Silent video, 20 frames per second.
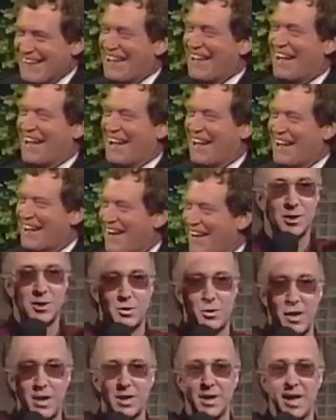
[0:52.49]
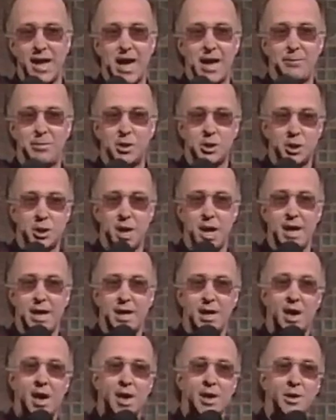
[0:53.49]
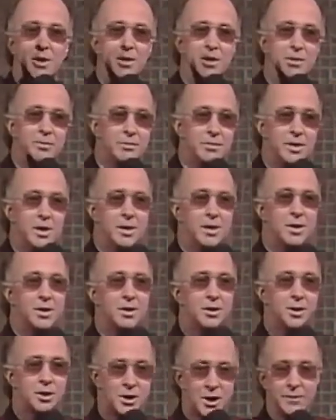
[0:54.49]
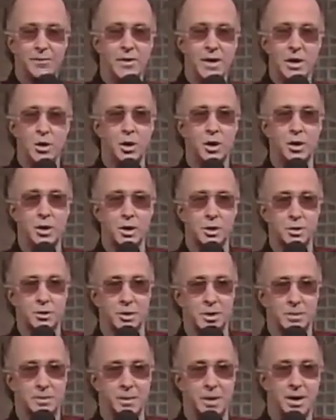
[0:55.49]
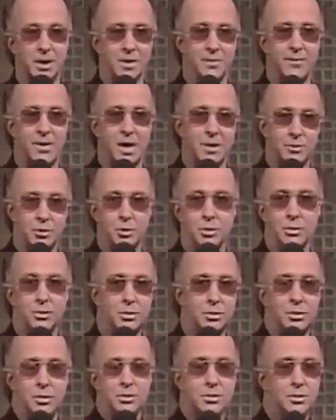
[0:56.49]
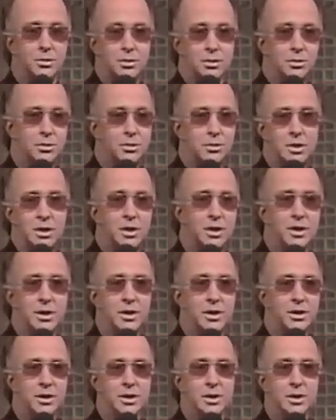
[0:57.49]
Yeah. Street lamp is shining on her symphony orchestra is playing right. the vamp.